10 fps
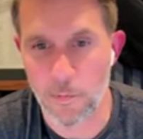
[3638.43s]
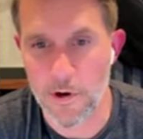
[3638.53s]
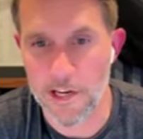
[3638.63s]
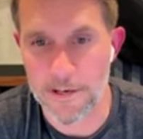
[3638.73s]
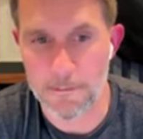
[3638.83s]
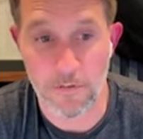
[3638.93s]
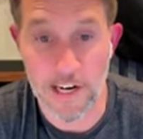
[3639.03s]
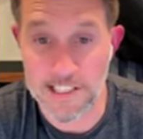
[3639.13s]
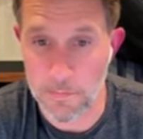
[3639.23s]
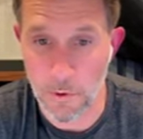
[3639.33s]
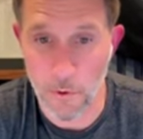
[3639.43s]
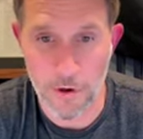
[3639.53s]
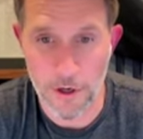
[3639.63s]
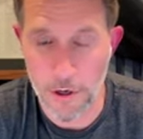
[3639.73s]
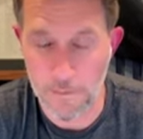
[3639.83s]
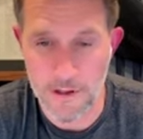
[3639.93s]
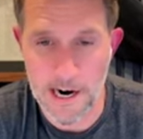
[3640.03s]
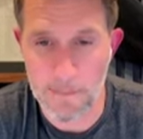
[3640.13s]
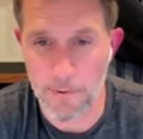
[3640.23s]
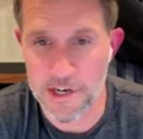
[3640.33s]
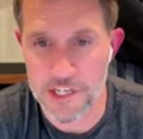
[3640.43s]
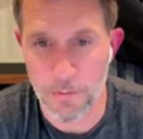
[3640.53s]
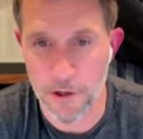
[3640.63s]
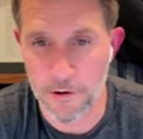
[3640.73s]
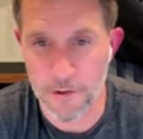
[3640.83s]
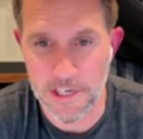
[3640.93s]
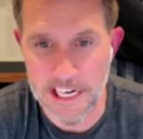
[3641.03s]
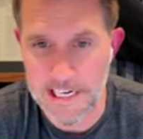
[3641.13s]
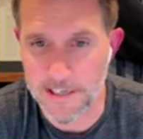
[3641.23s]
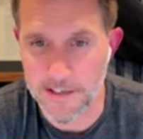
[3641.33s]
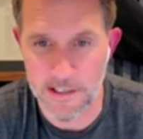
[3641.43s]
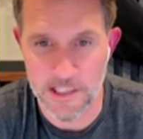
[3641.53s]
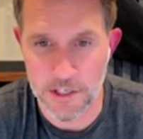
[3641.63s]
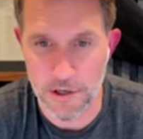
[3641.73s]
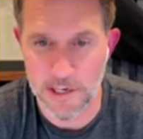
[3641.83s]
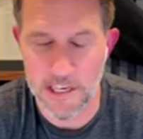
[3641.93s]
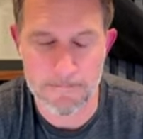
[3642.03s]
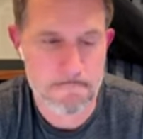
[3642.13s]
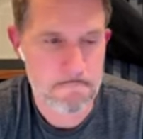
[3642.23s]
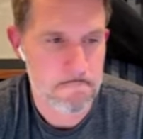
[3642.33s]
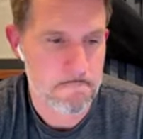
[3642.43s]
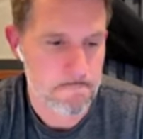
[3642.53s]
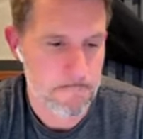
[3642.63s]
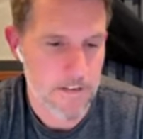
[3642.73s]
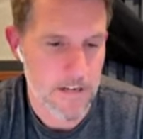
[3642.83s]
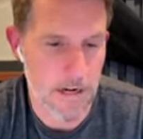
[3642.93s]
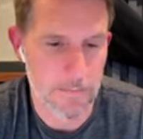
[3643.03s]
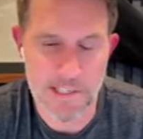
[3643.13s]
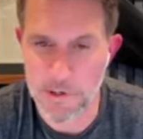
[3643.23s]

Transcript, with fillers: We'd provide support over the operation while they're doing a hit on a target, um, and